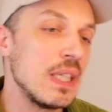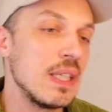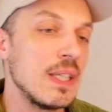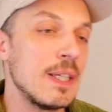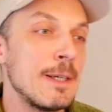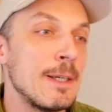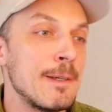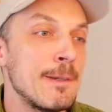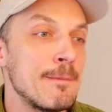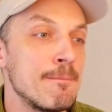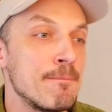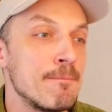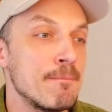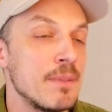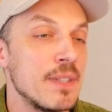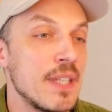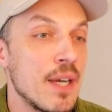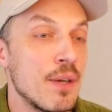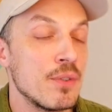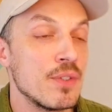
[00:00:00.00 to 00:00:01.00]

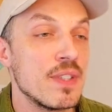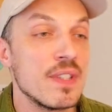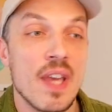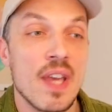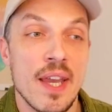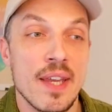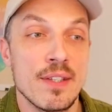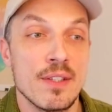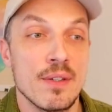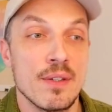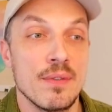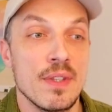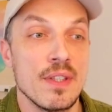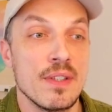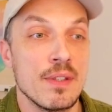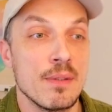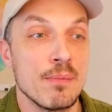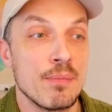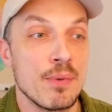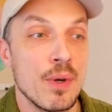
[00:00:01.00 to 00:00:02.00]
Downsides of
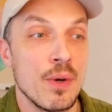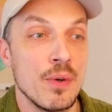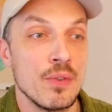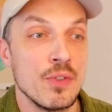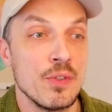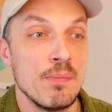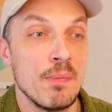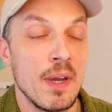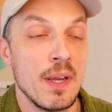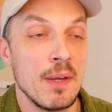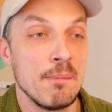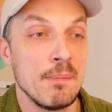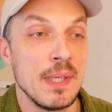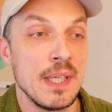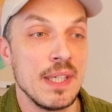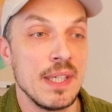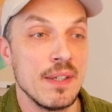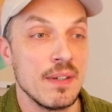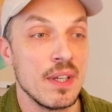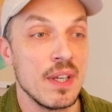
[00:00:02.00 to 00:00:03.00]
this approach might
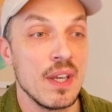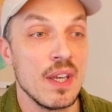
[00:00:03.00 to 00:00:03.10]
be